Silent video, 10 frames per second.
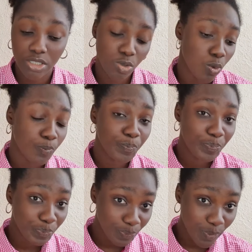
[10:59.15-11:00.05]
So
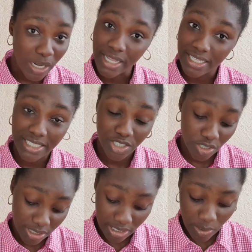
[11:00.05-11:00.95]
that is
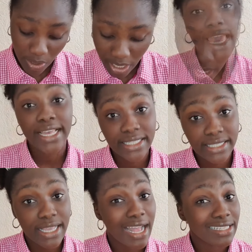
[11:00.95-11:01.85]
just it, okay? In
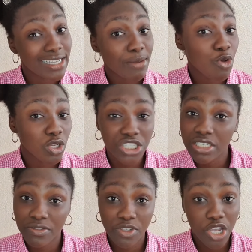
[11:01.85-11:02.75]
case at the time you're watching
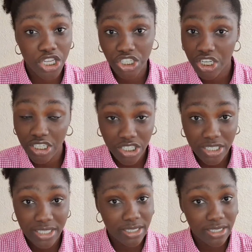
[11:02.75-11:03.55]
this video it changes,